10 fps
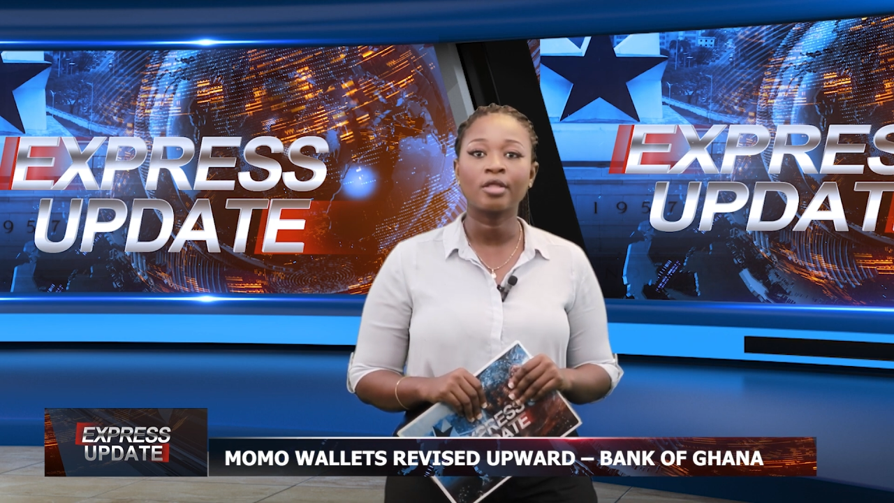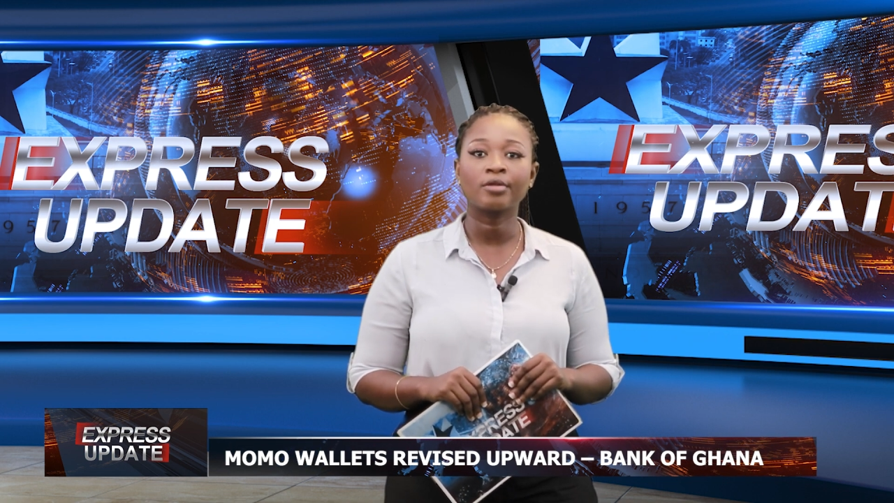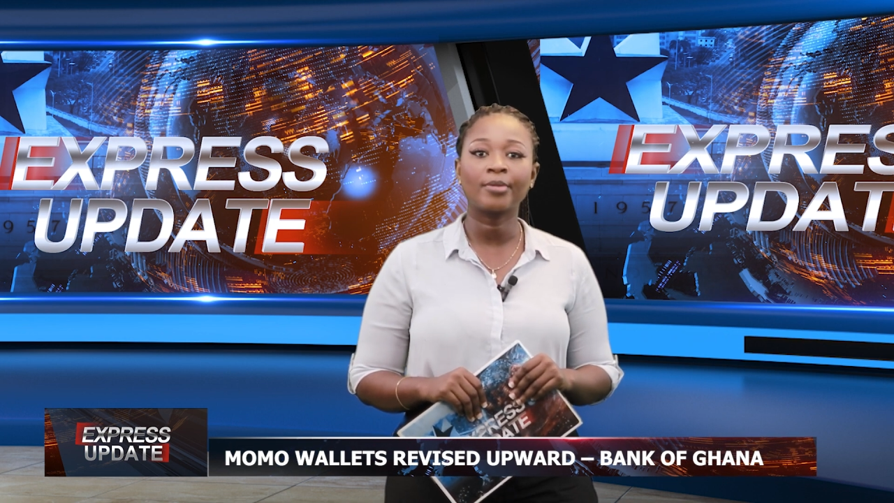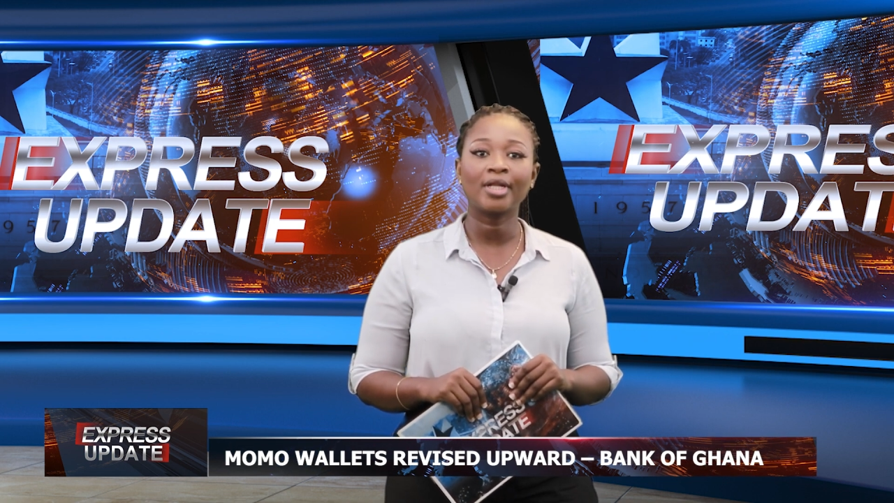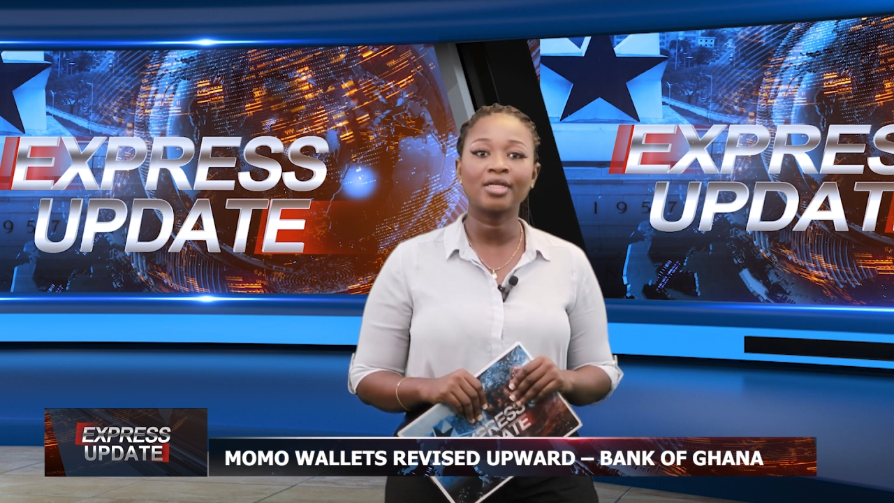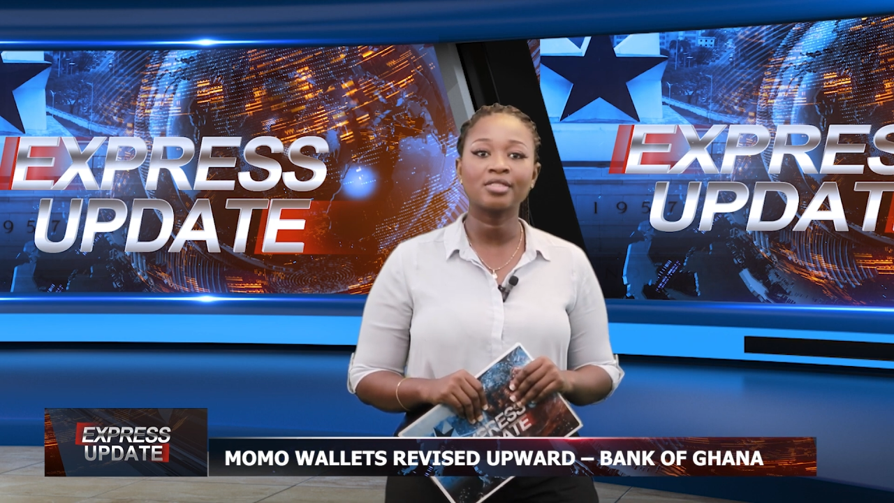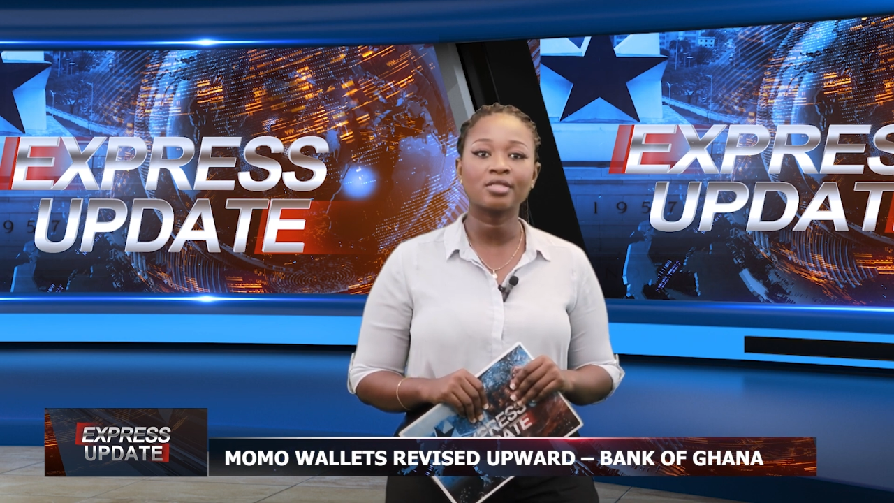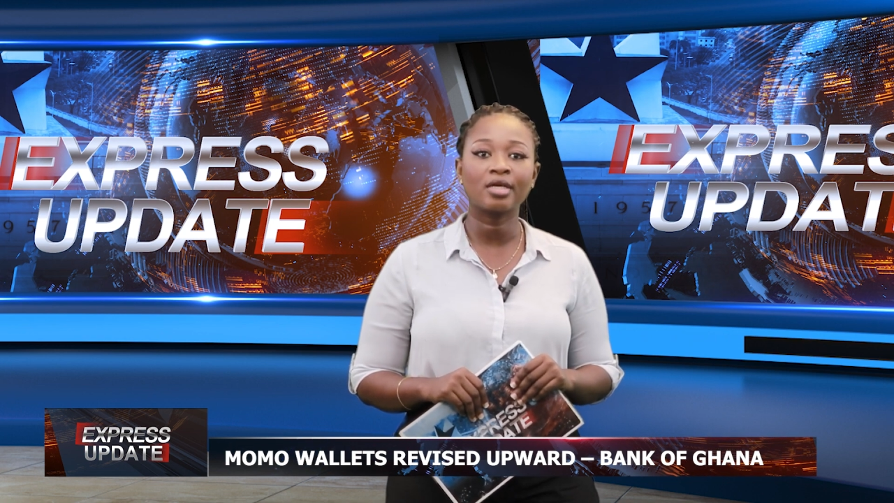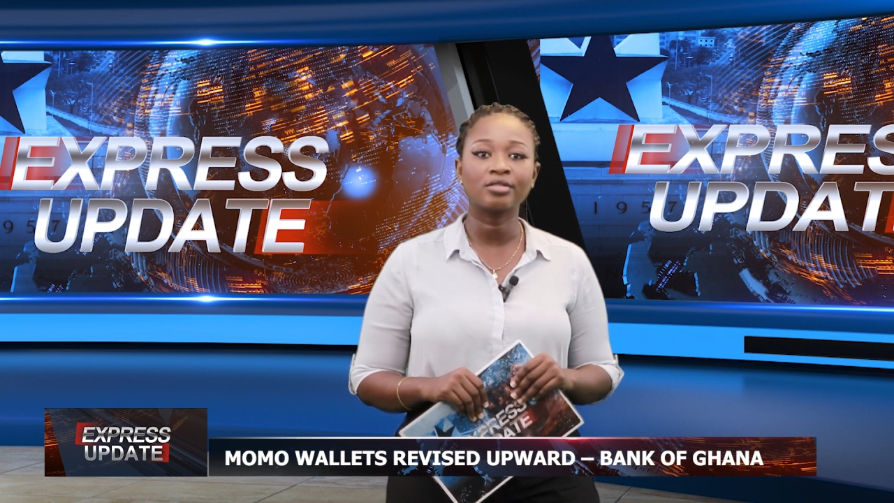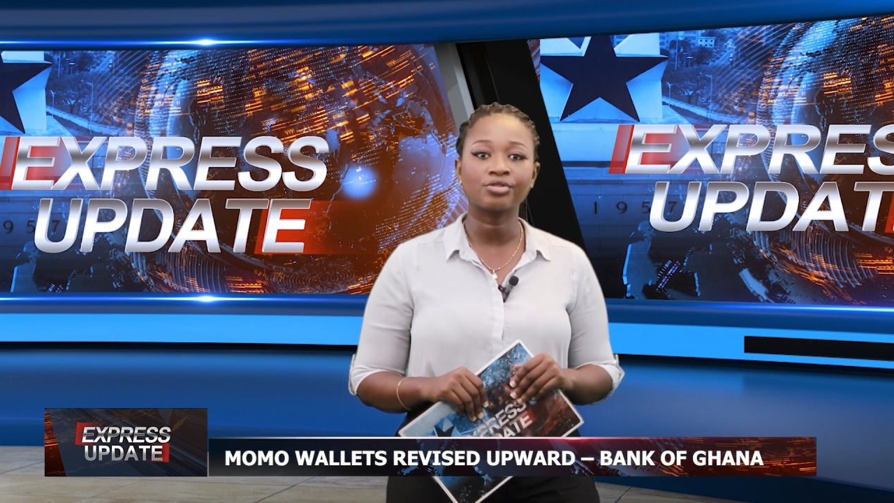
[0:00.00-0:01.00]
the balance
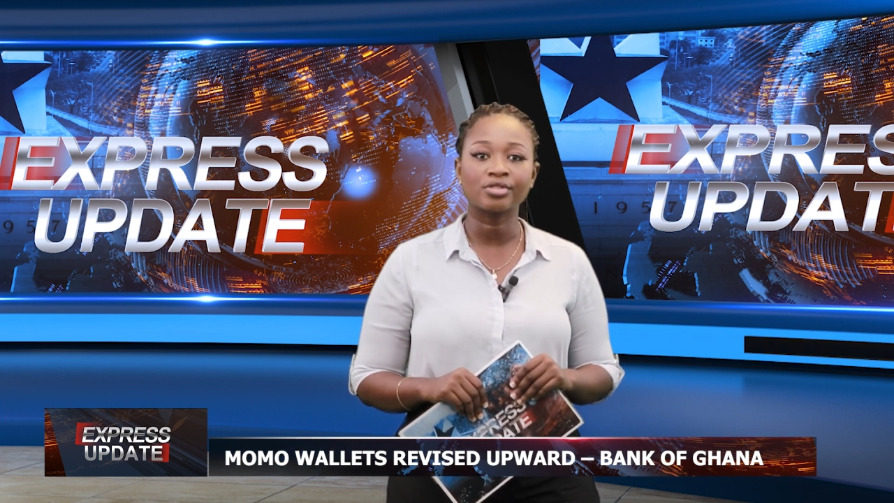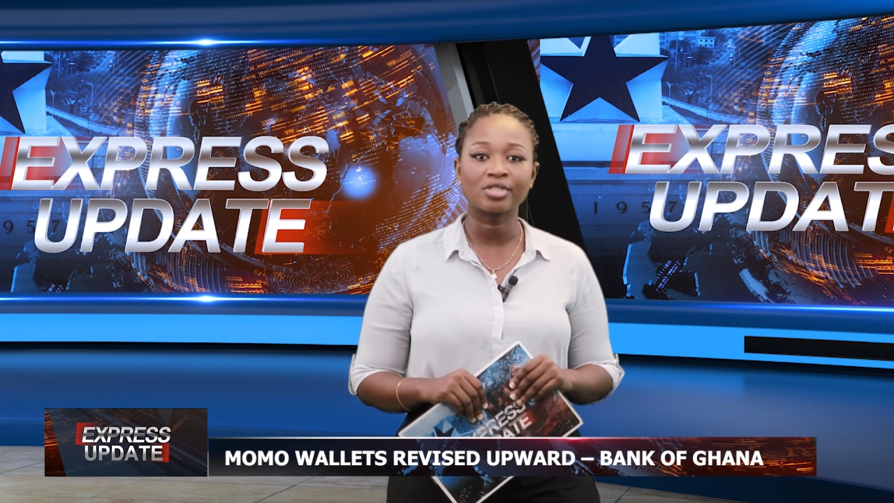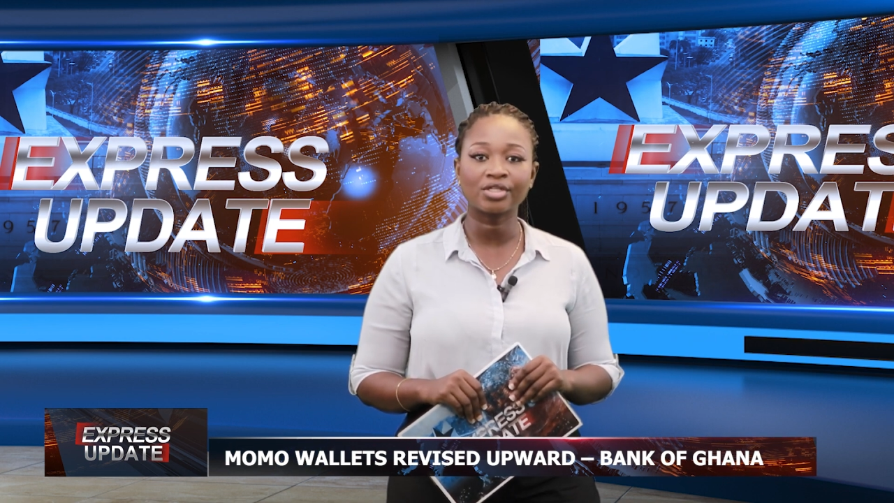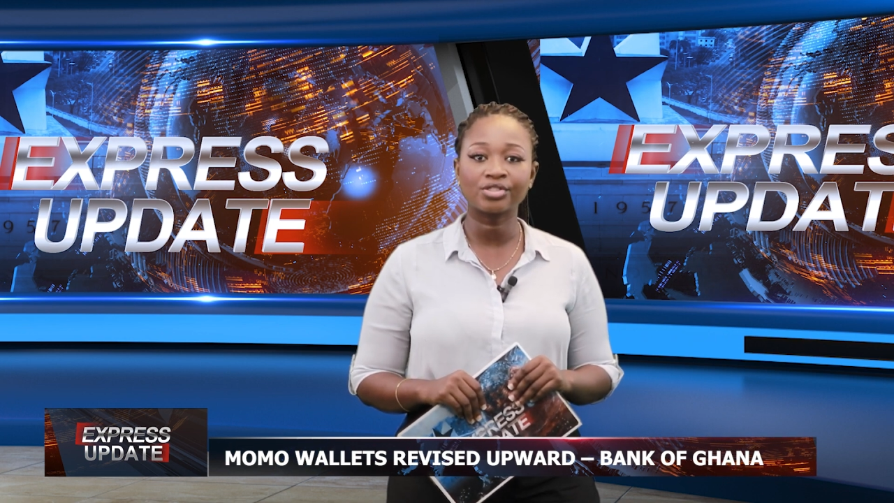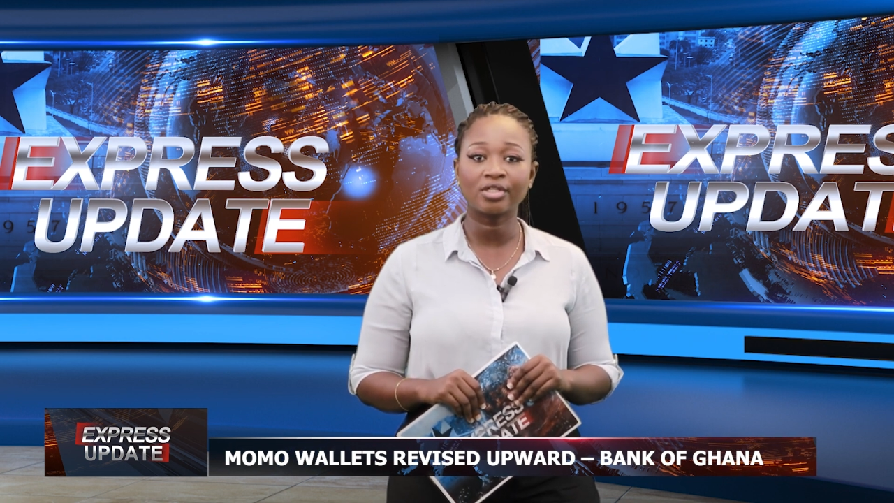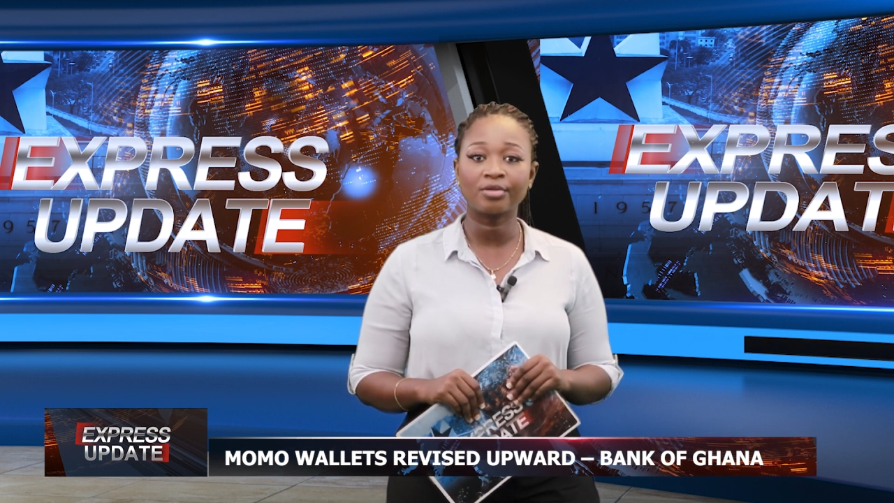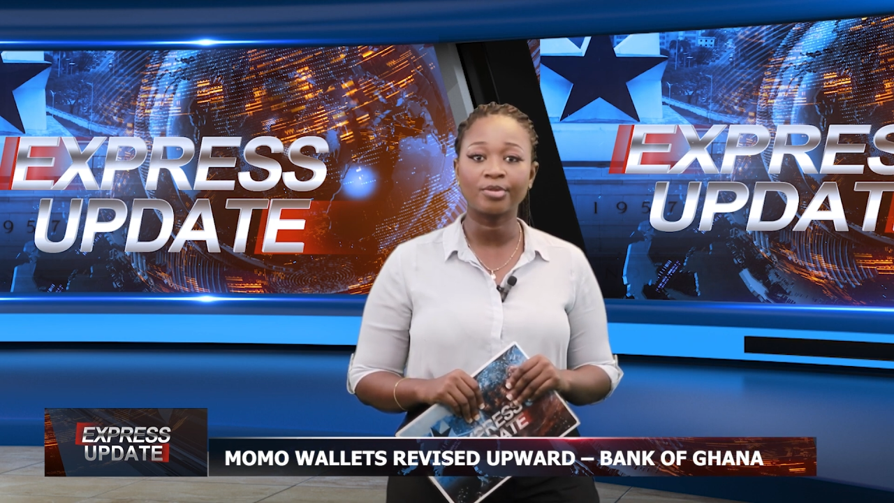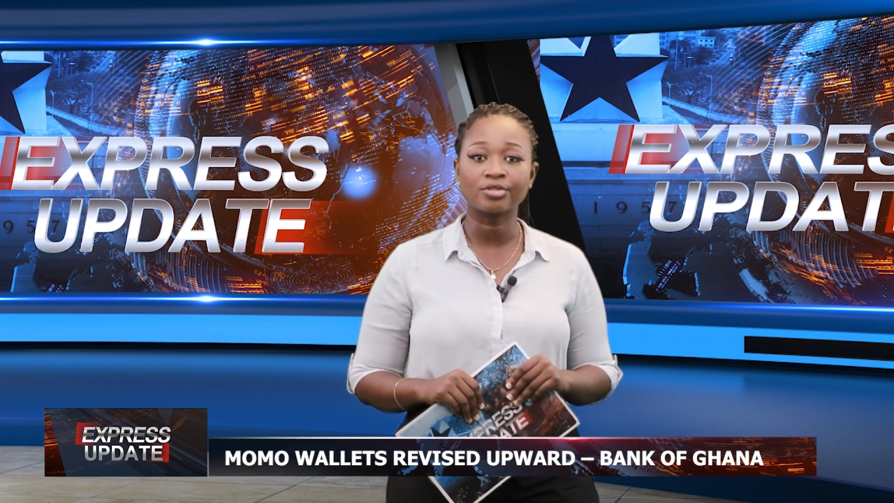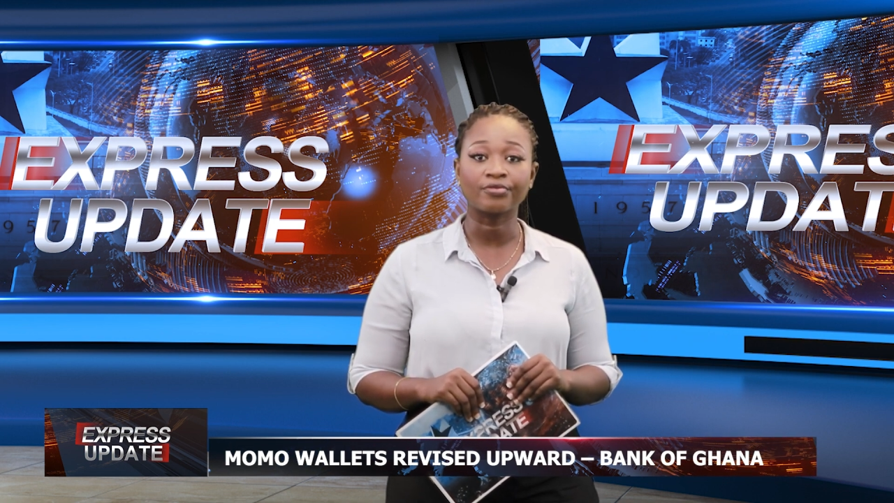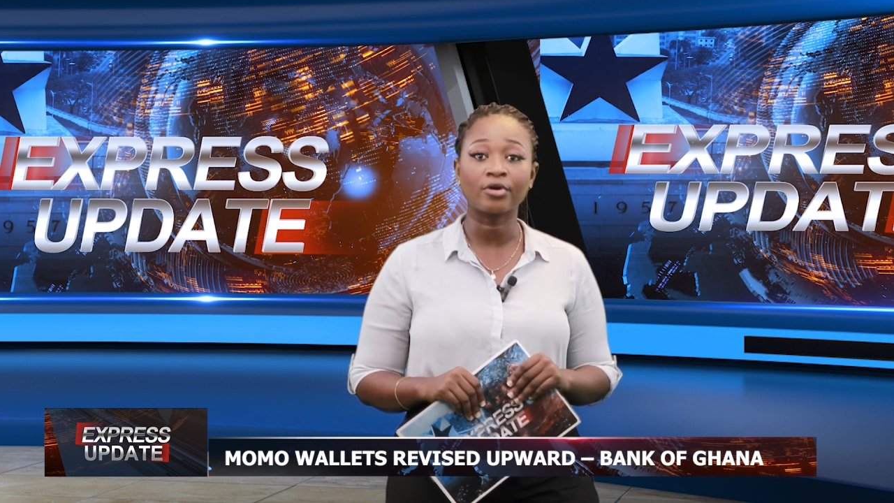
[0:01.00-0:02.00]
and transaction
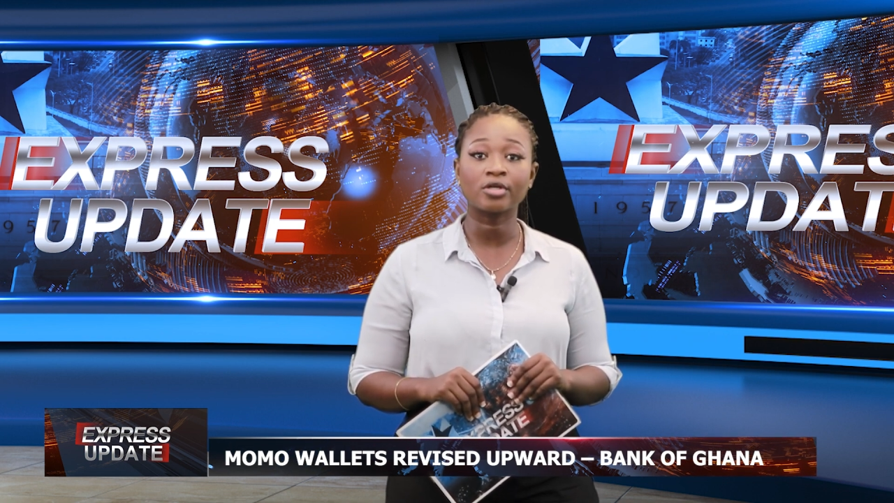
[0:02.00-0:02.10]
limits of